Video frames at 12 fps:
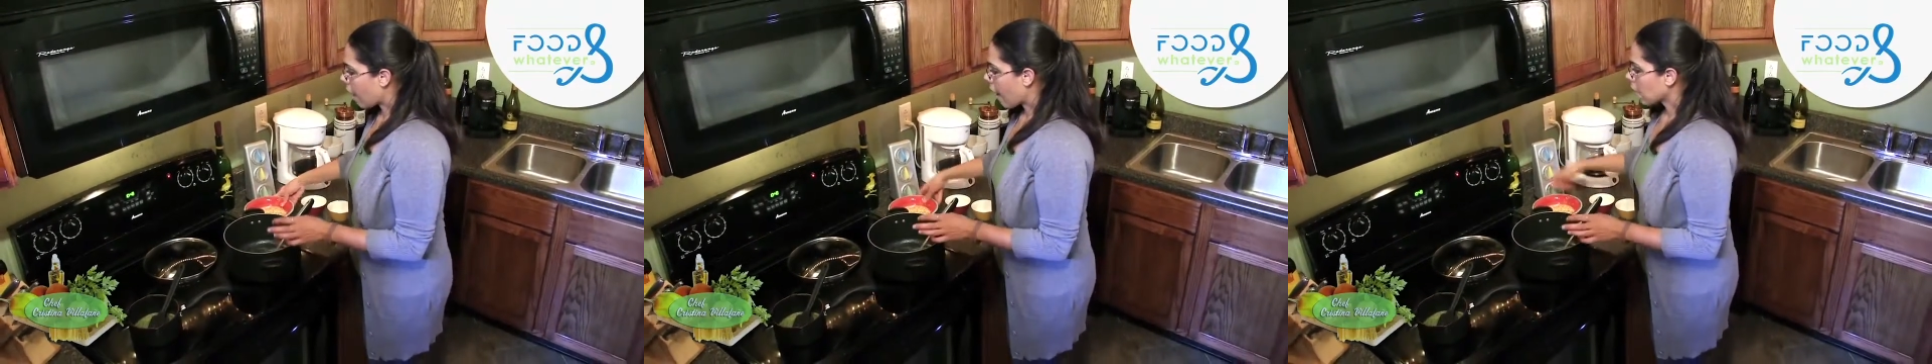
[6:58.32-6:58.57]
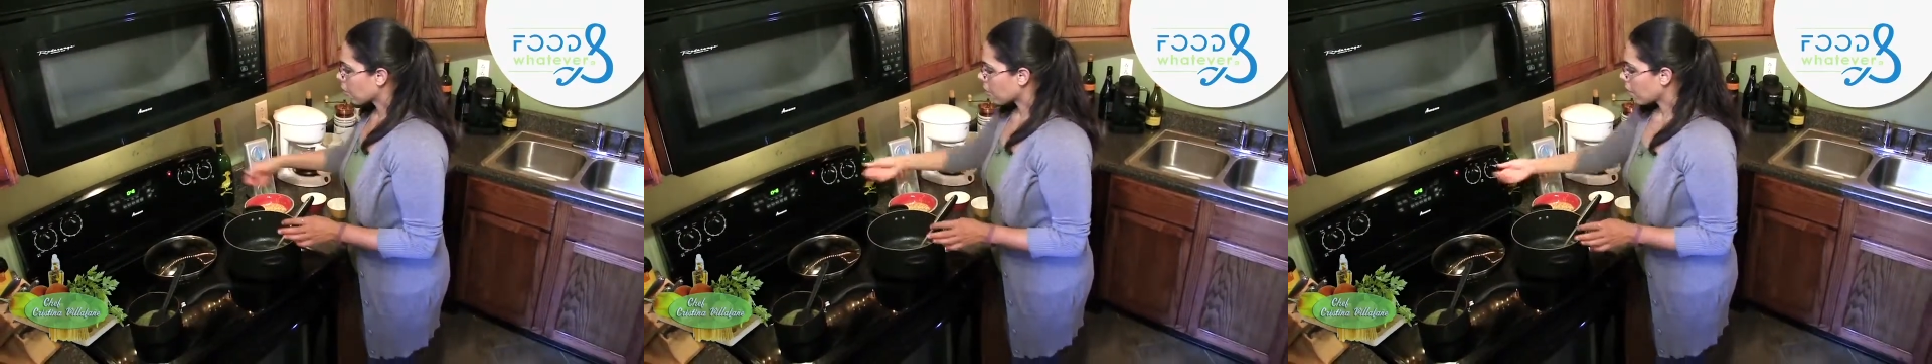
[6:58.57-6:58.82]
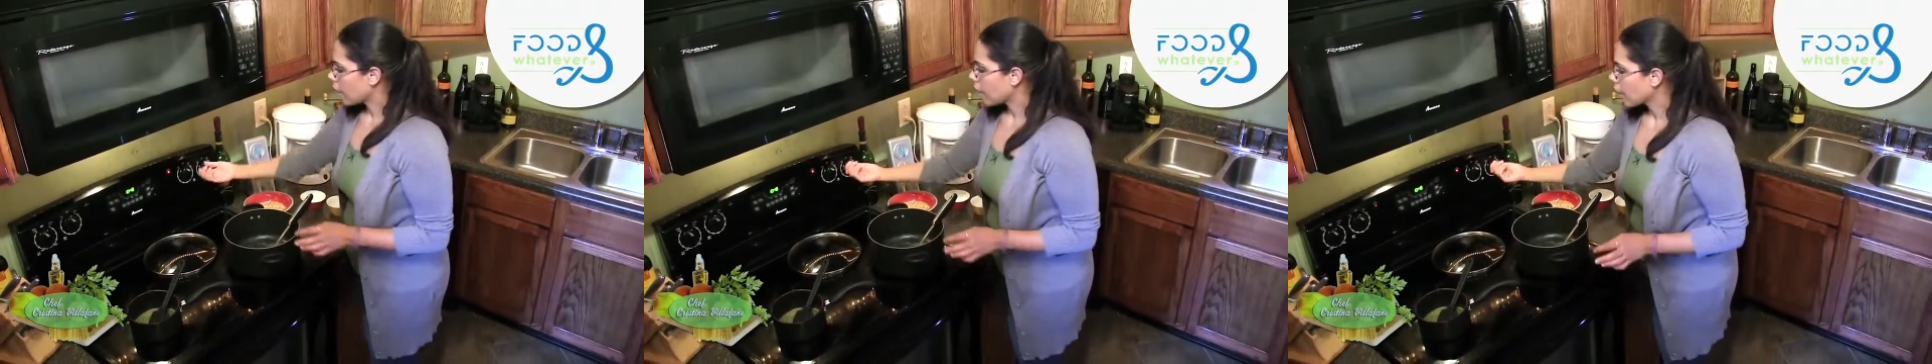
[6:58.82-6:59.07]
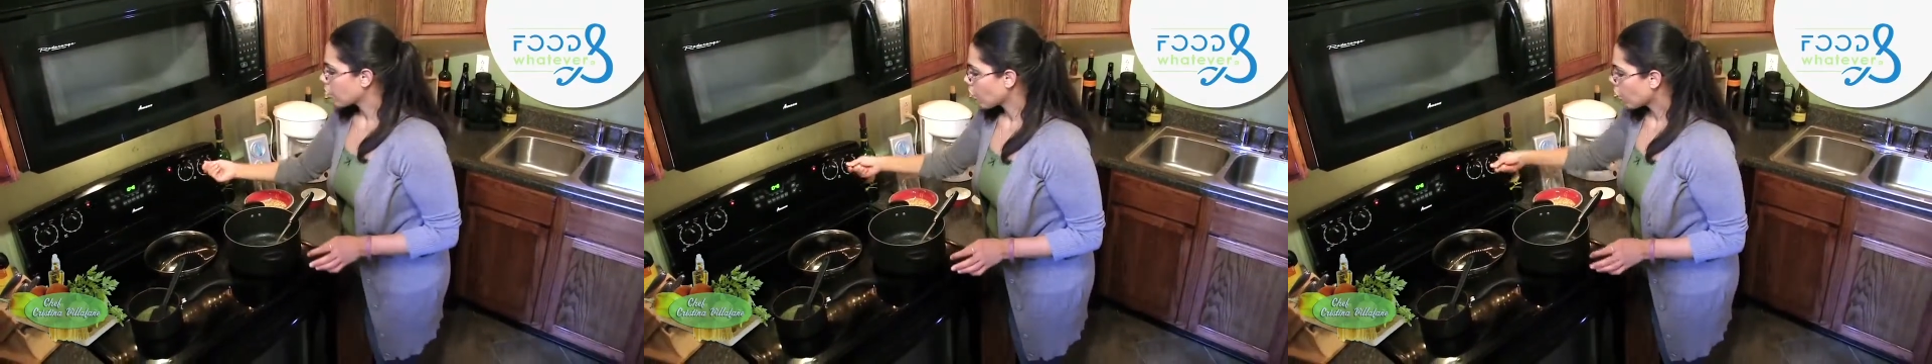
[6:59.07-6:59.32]
I'm gonna
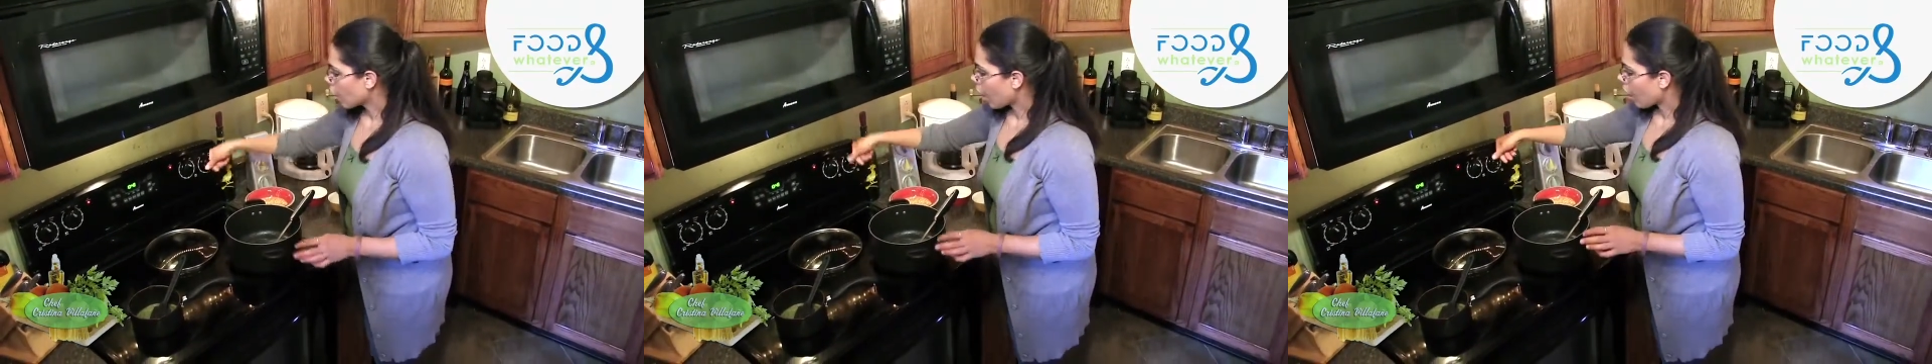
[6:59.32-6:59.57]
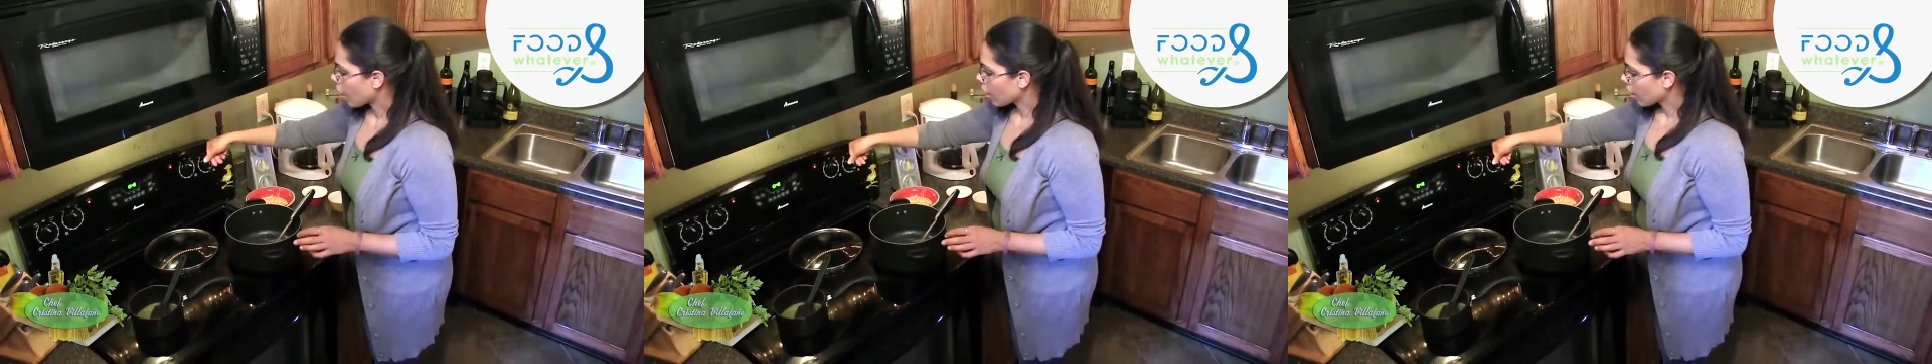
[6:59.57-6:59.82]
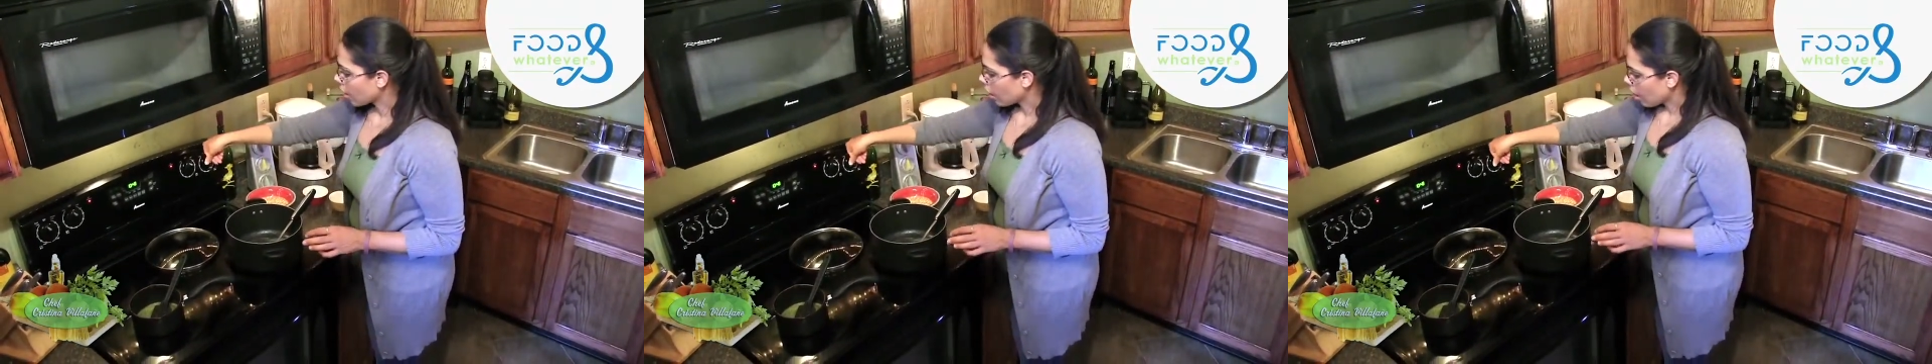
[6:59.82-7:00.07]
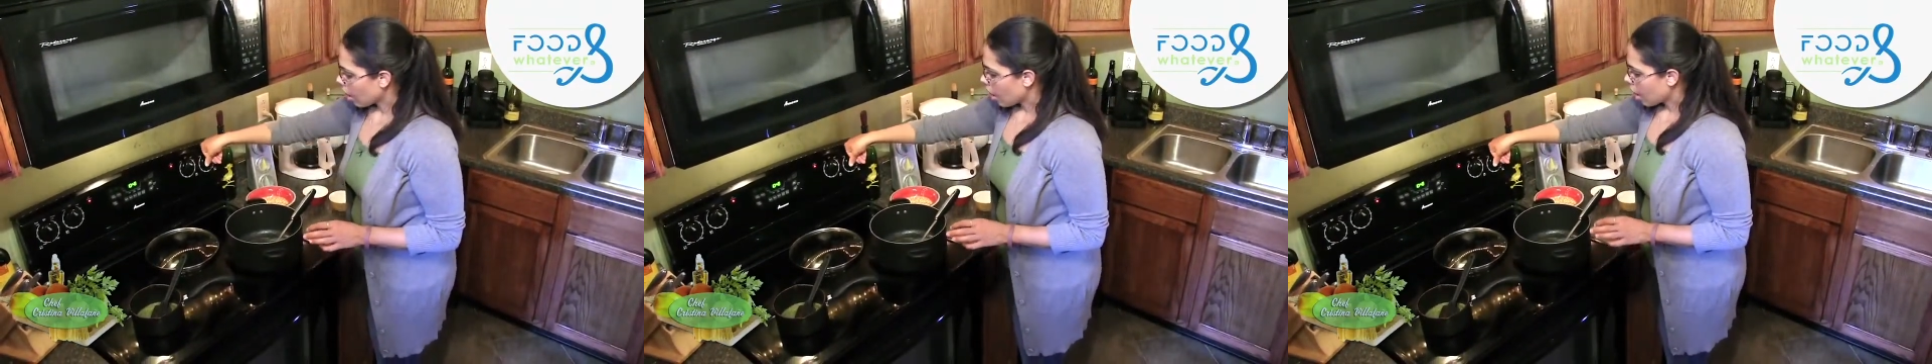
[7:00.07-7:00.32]
turn on
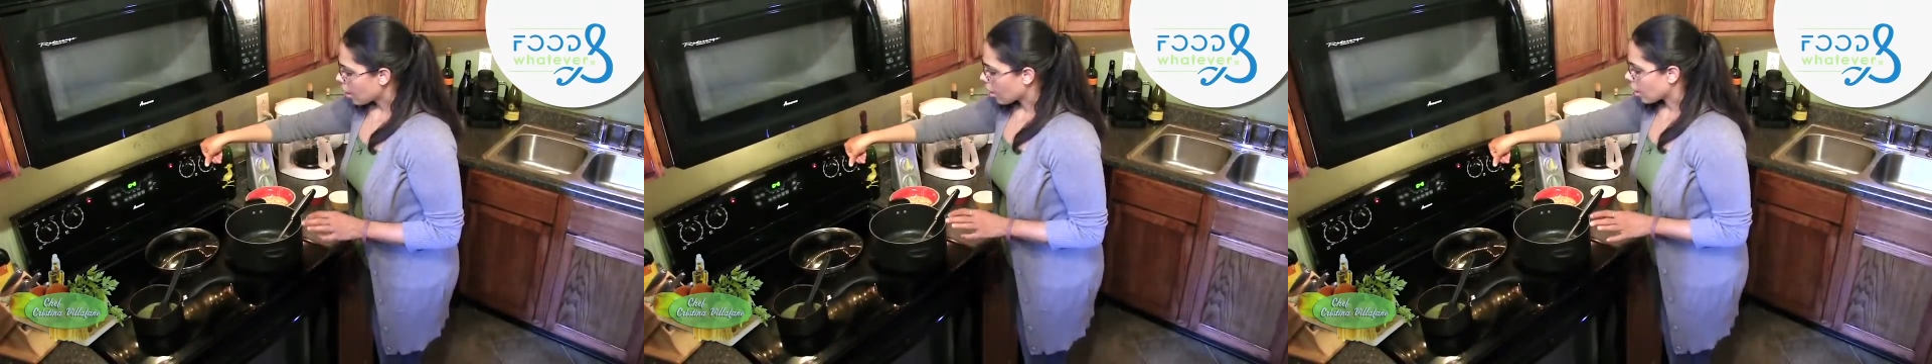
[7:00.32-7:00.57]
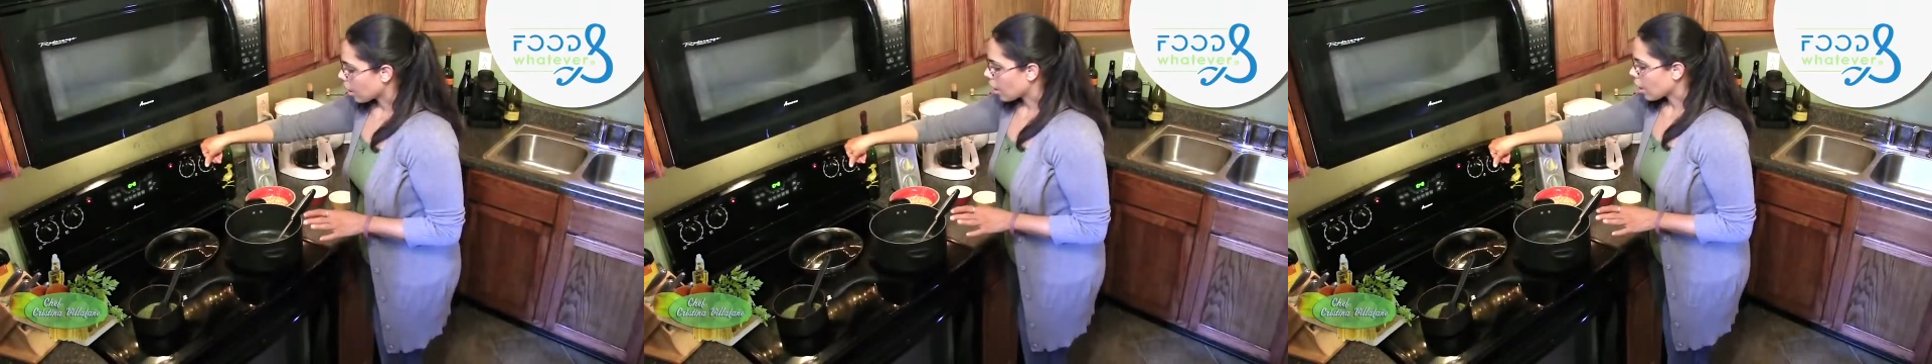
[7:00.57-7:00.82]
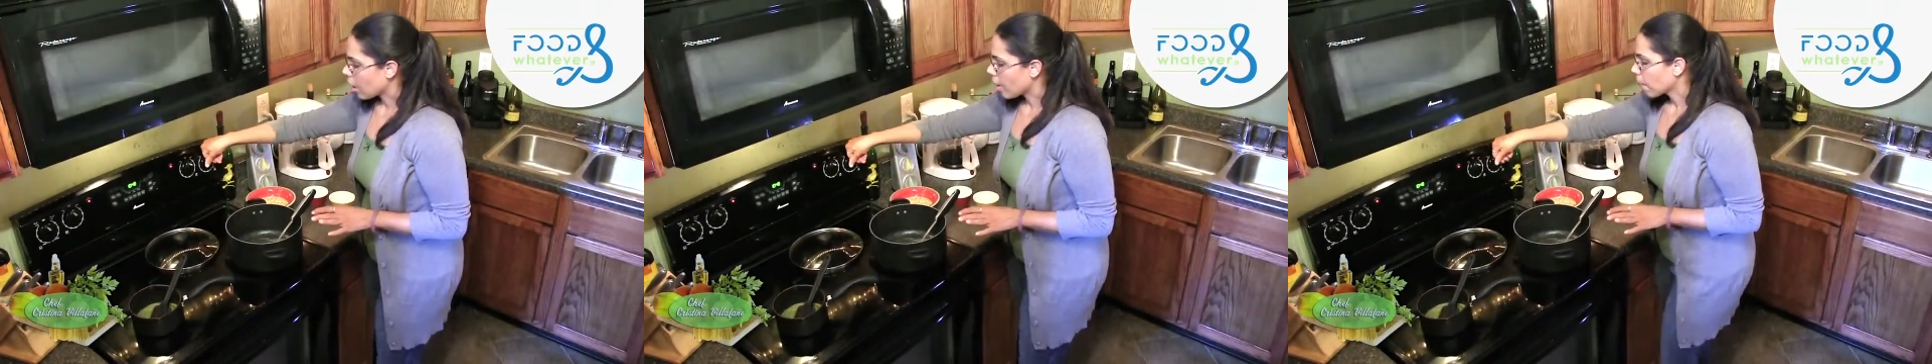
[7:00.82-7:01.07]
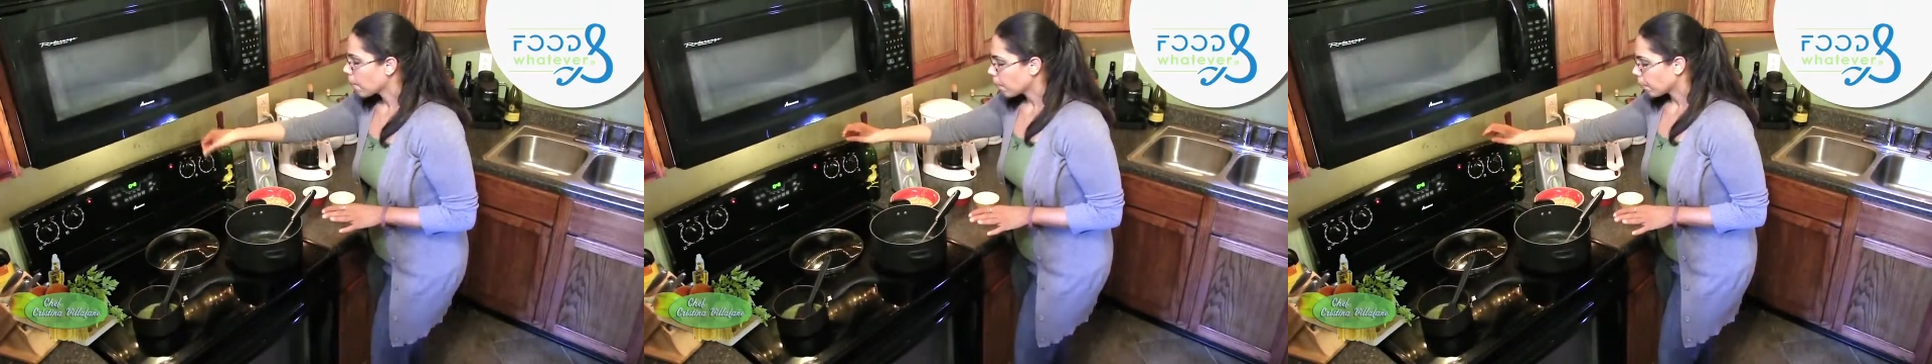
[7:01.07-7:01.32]
the